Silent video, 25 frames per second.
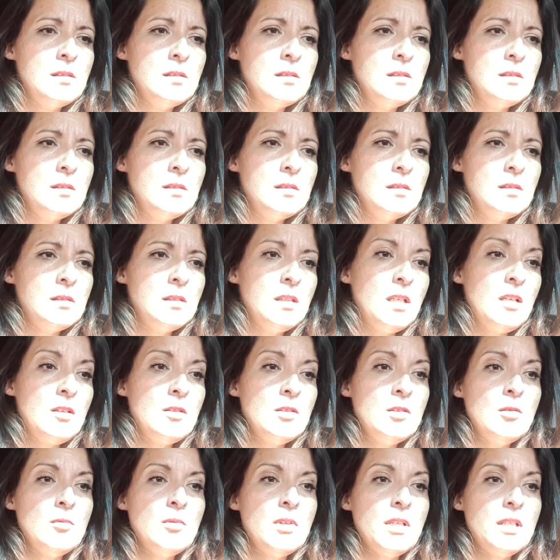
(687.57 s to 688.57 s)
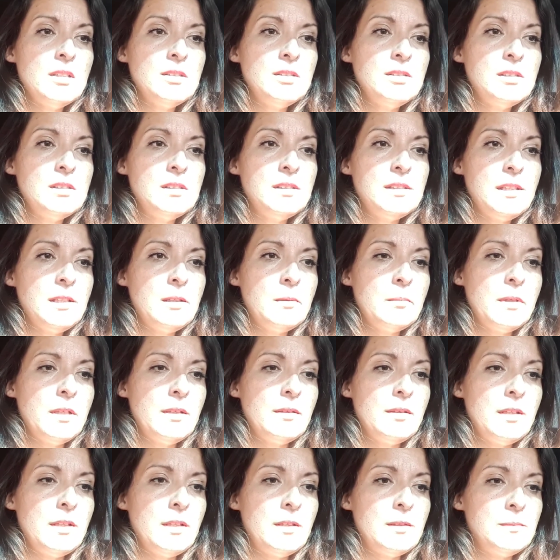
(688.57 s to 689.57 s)
And I don't know what else to say about
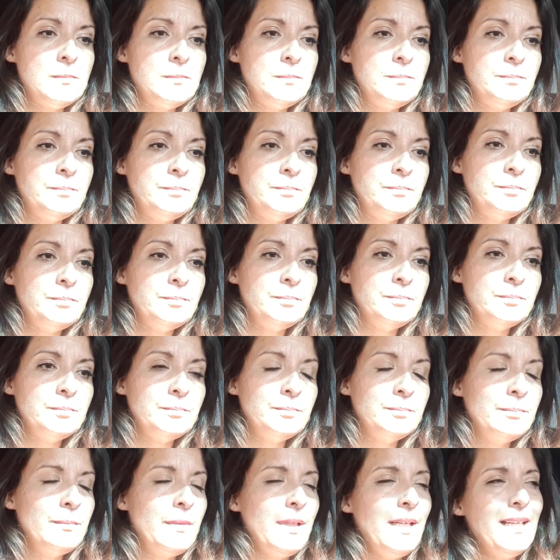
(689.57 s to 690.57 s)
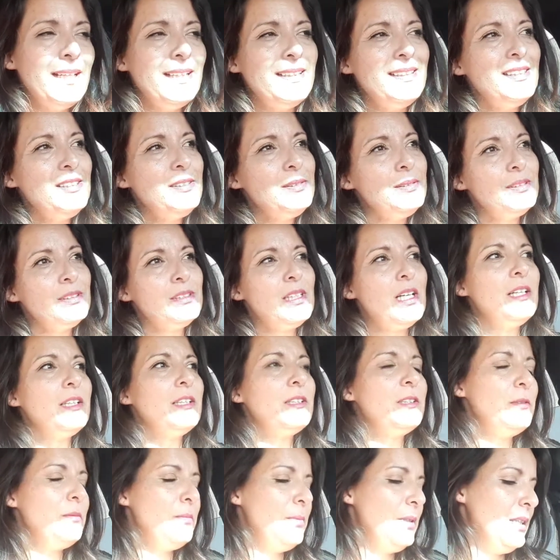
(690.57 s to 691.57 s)
that. Man, this is all going
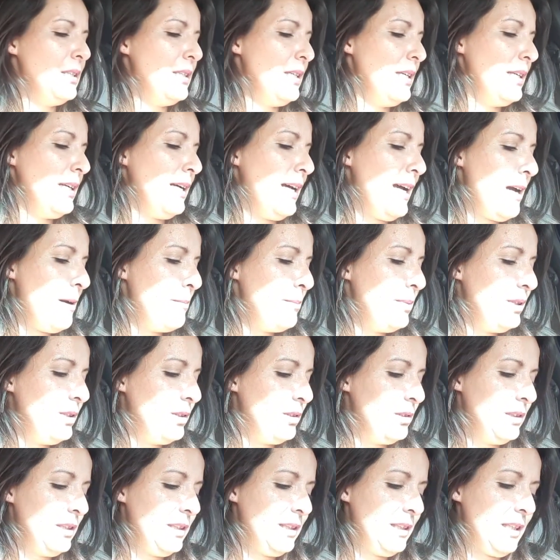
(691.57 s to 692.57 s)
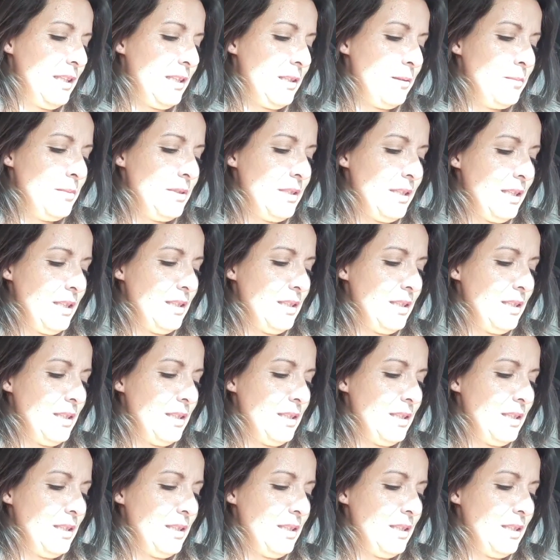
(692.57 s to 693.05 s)
to be like a happy-go-lucky update.